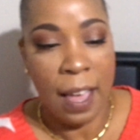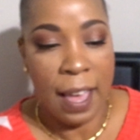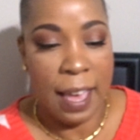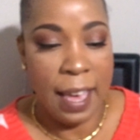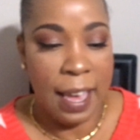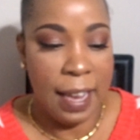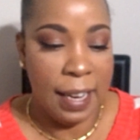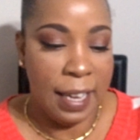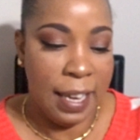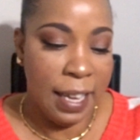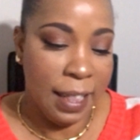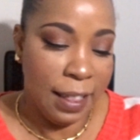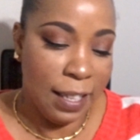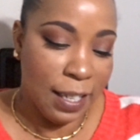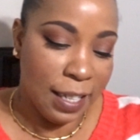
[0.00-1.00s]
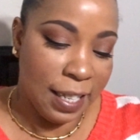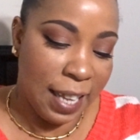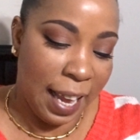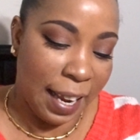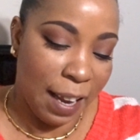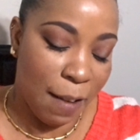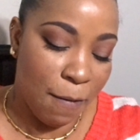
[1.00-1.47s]
and it looks
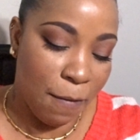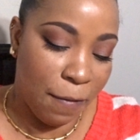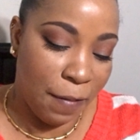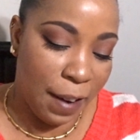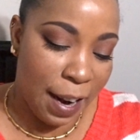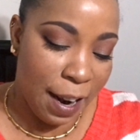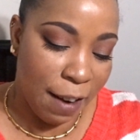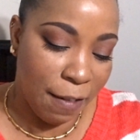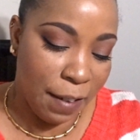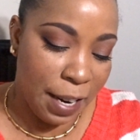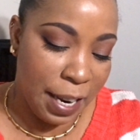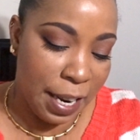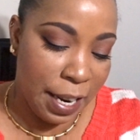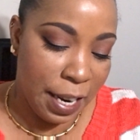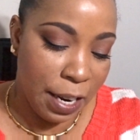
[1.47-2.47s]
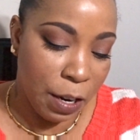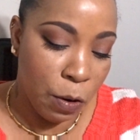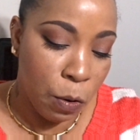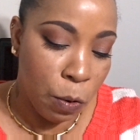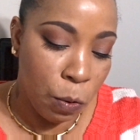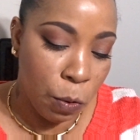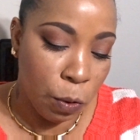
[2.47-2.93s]
like a very
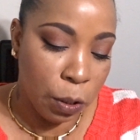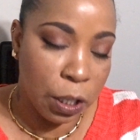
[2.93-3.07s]
cool